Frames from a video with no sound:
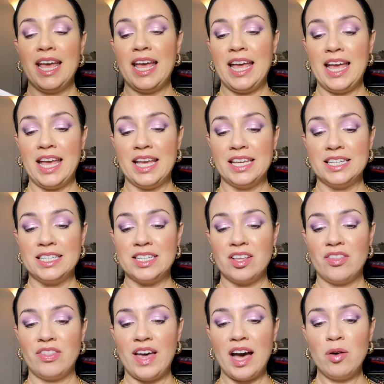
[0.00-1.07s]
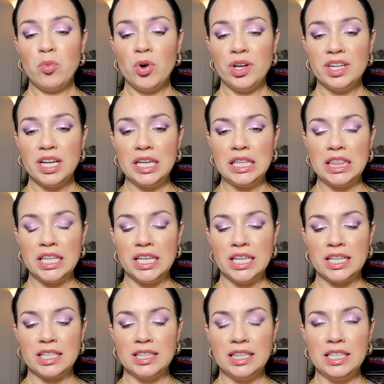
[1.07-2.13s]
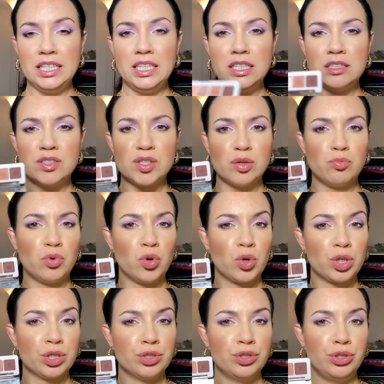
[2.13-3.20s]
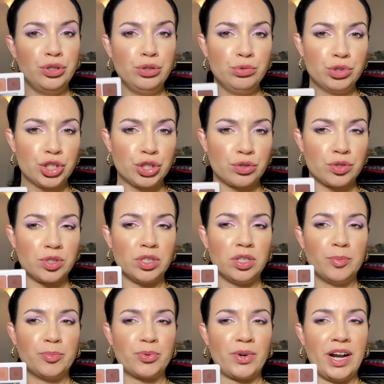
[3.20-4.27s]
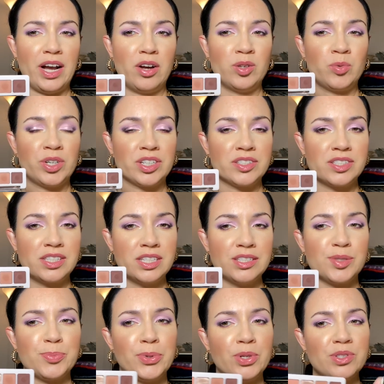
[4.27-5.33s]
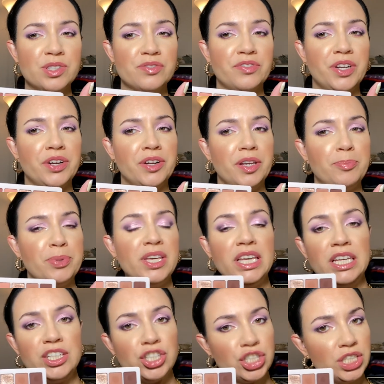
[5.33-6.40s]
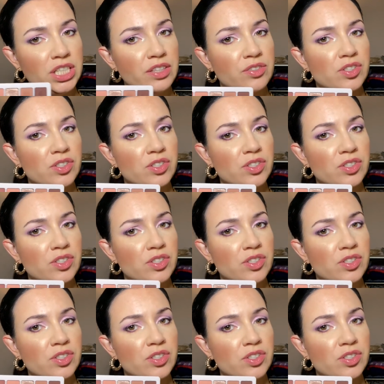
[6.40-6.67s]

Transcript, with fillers: and that one I think leans more neutral brown, whereas this pulls very peachy.